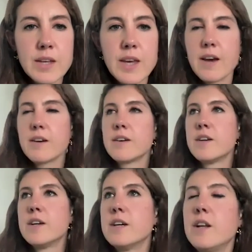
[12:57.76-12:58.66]
Yeah,
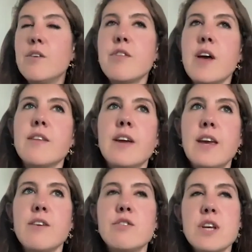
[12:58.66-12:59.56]
love that.
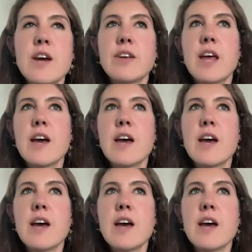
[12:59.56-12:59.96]
Thank you for sharing